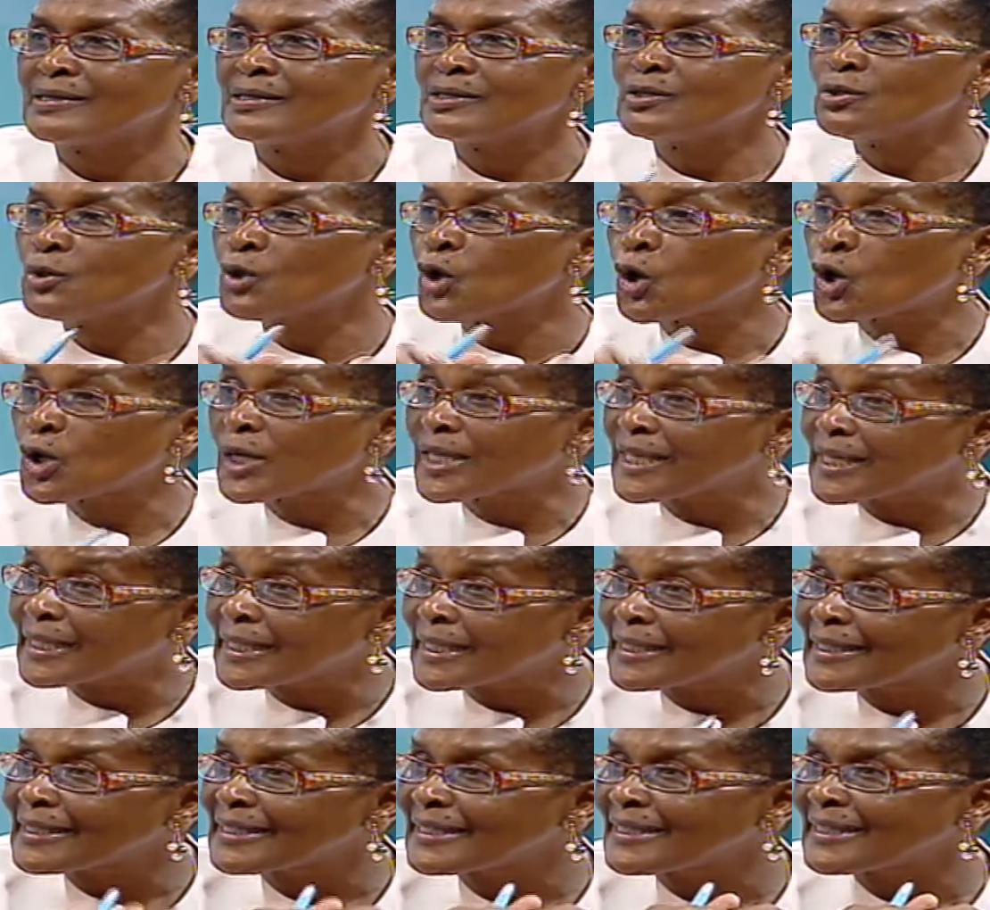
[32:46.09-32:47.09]
You log
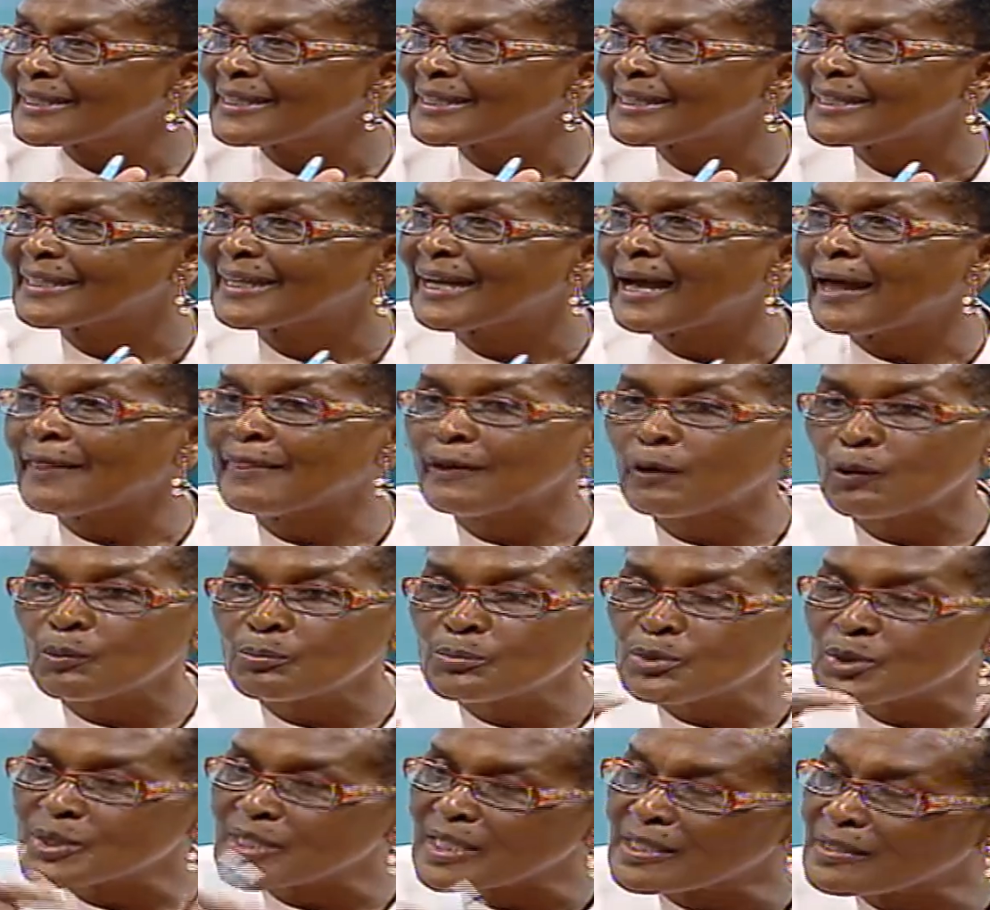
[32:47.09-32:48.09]
in, and the
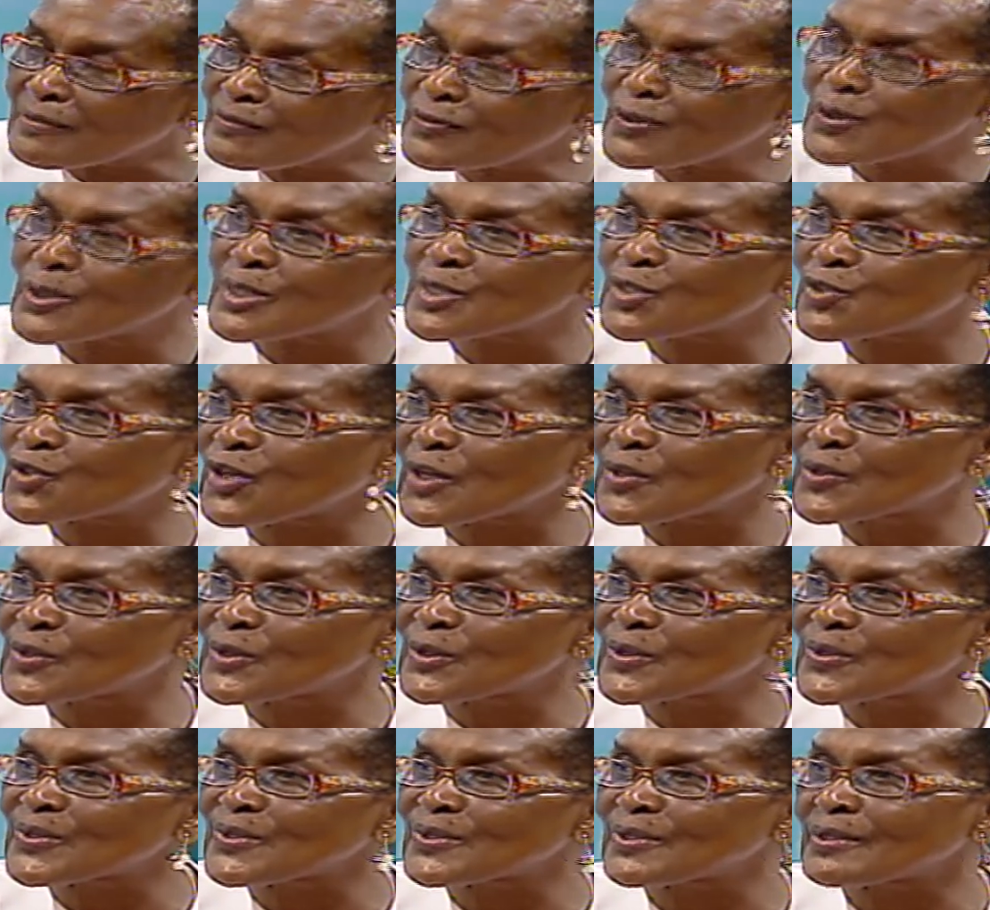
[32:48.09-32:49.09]
computer gives you
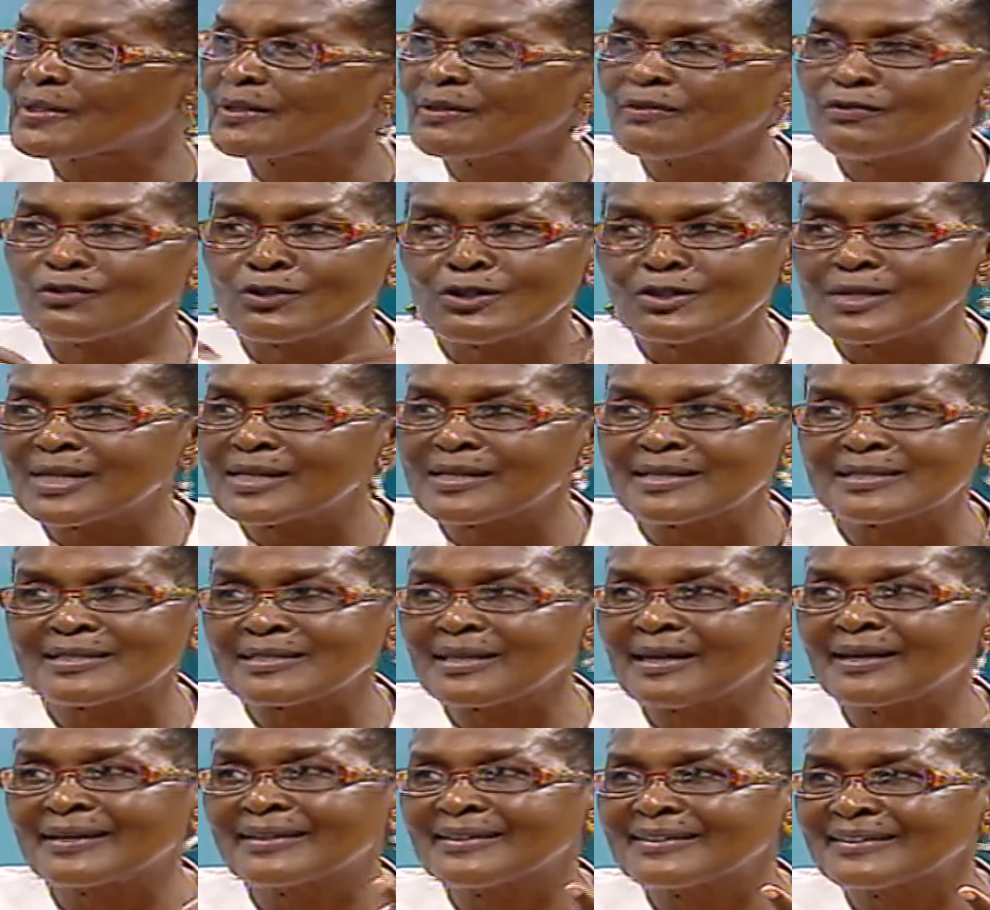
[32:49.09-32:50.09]
instructions. If you don't
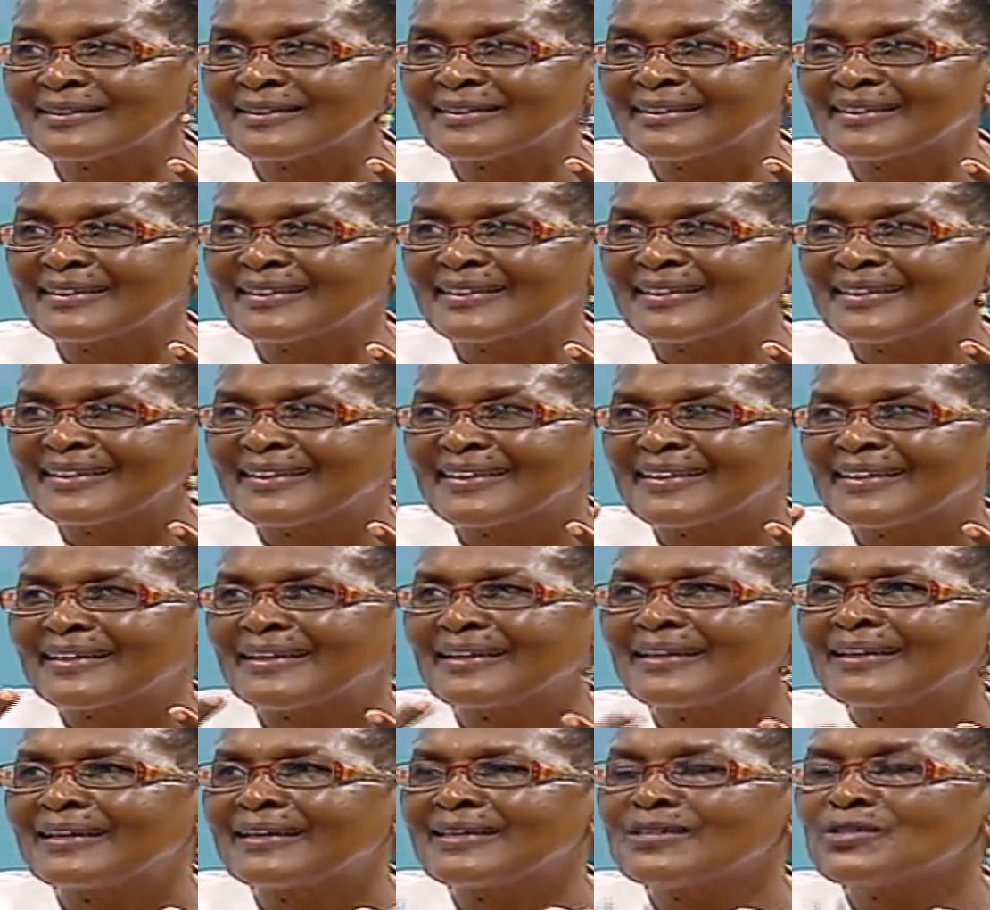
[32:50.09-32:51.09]
understand,
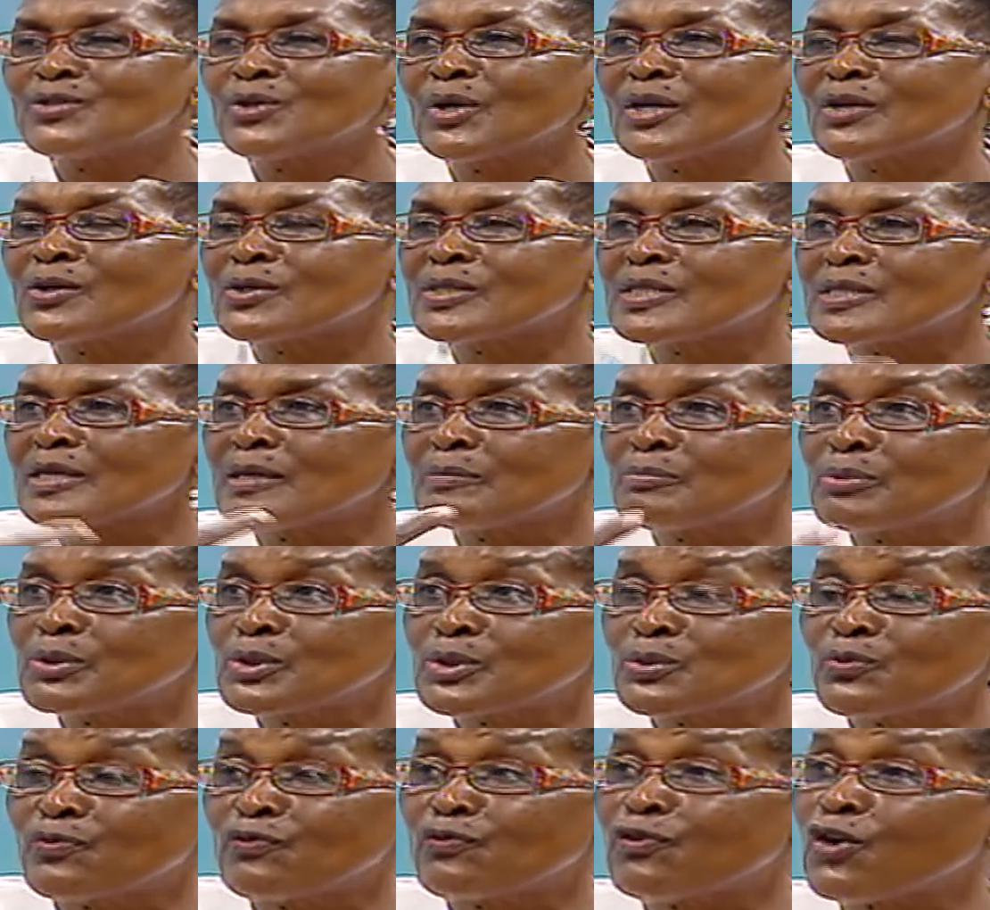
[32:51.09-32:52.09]
and you're not able
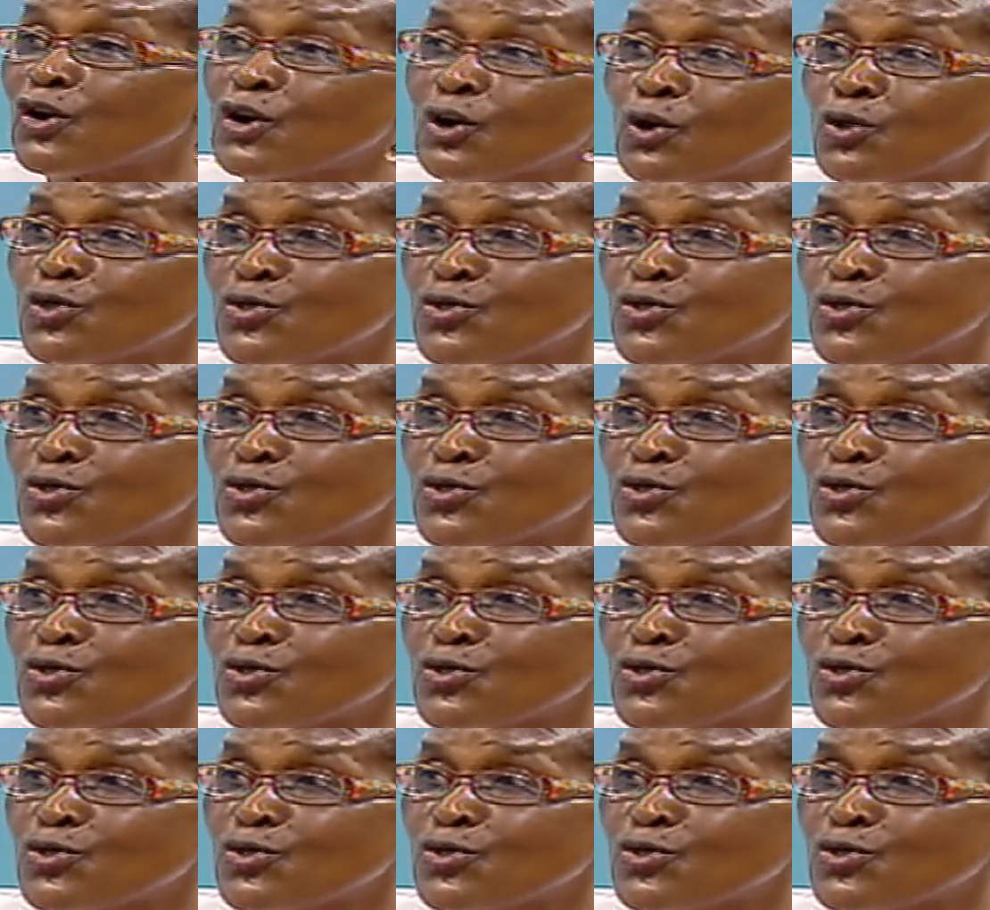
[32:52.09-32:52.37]
to follow